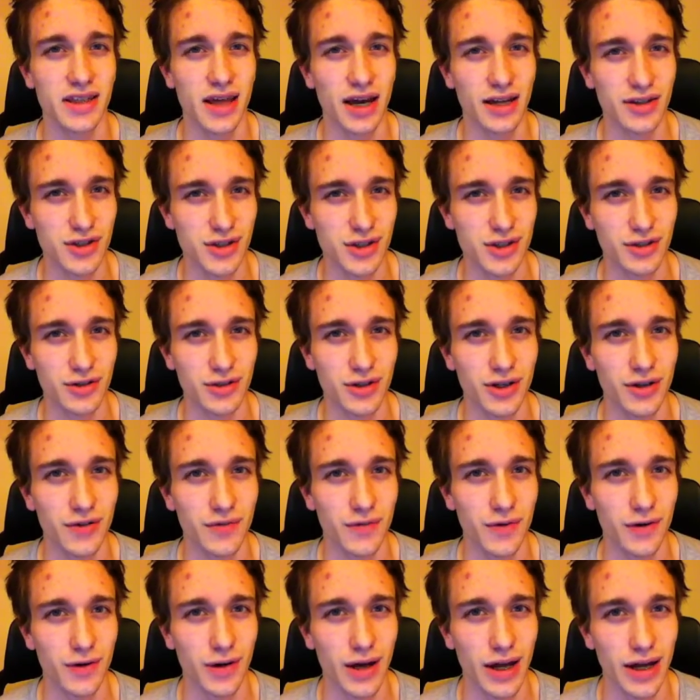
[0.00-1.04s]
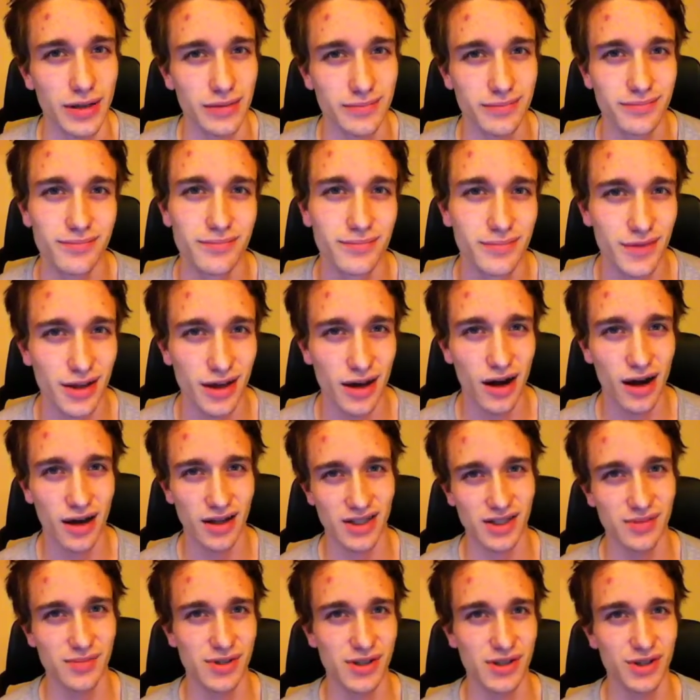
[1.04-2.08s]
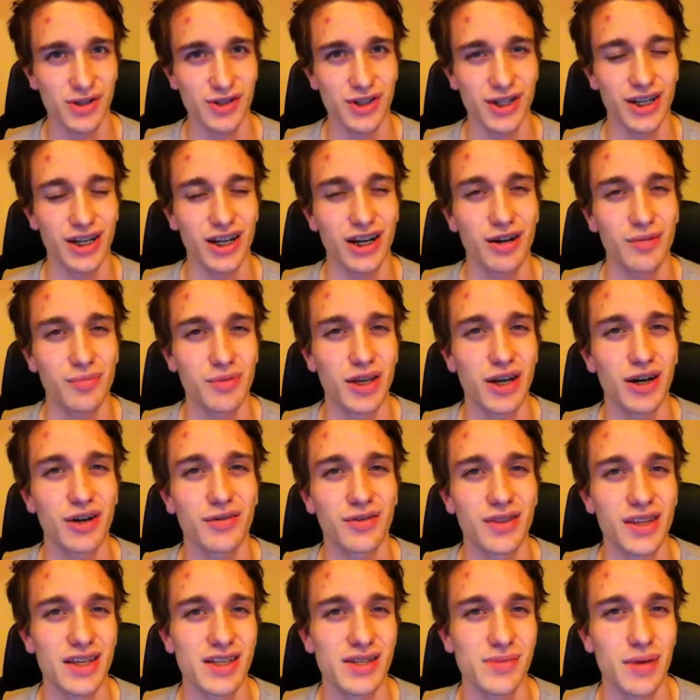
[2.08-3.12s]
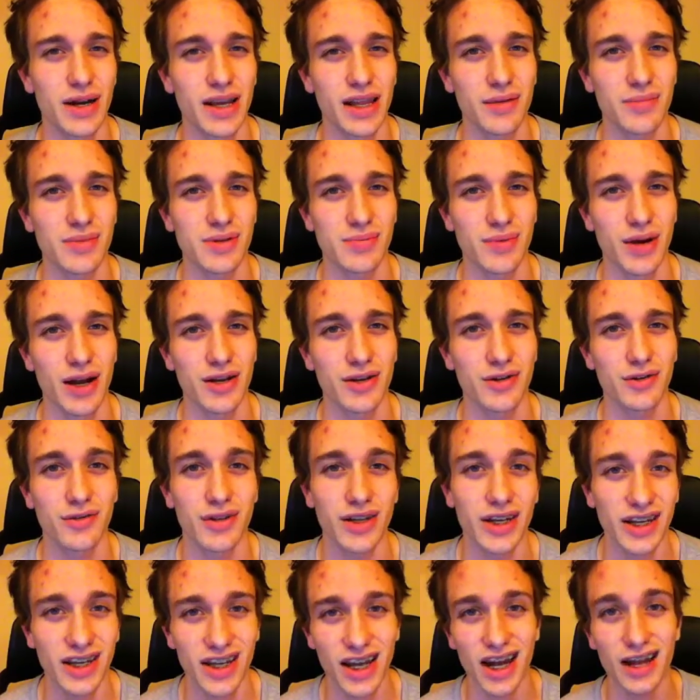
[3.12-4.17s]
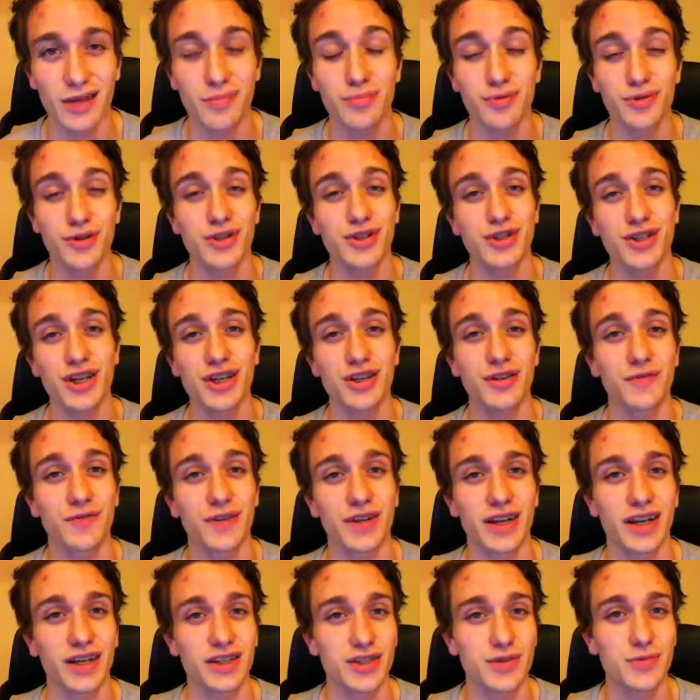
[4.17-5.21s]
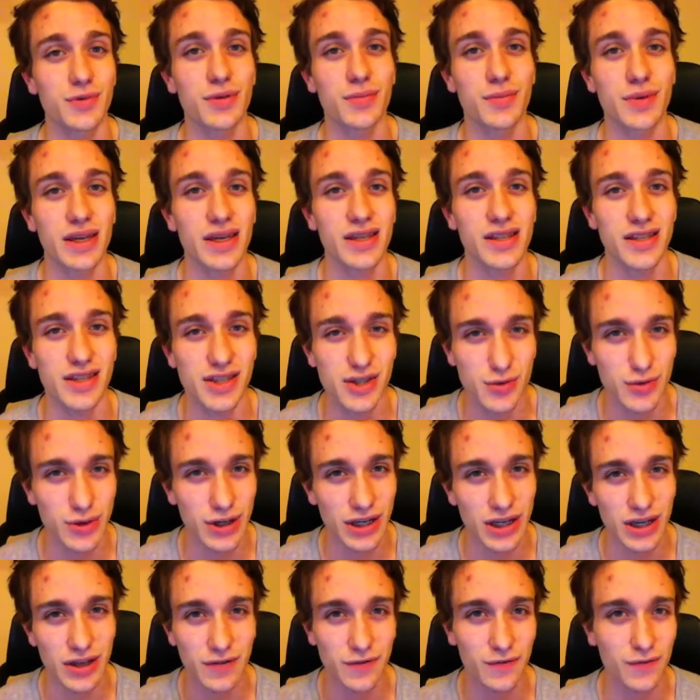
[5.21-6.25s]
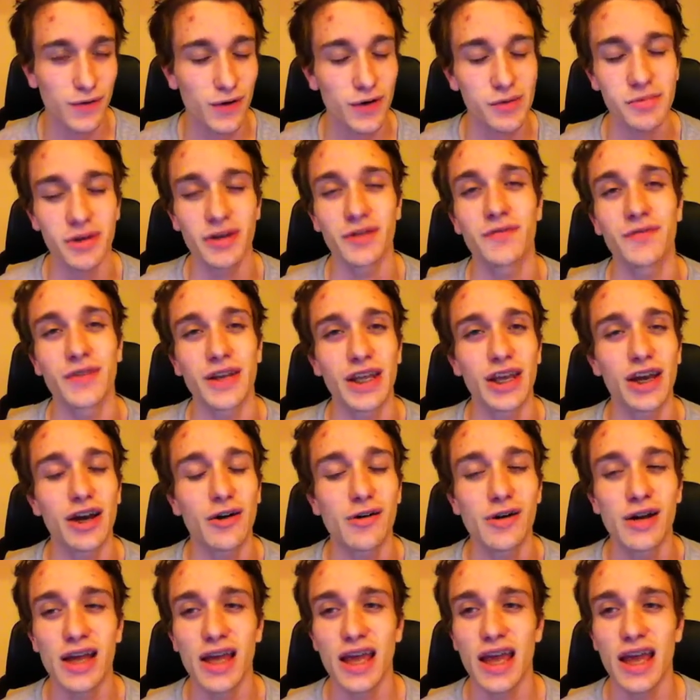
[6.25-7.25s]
That's what you're looking for, right? Awesome Search, I can help you out with this. My name is Brando Linick. I appreciate you for connecting with me in this quick, informative video.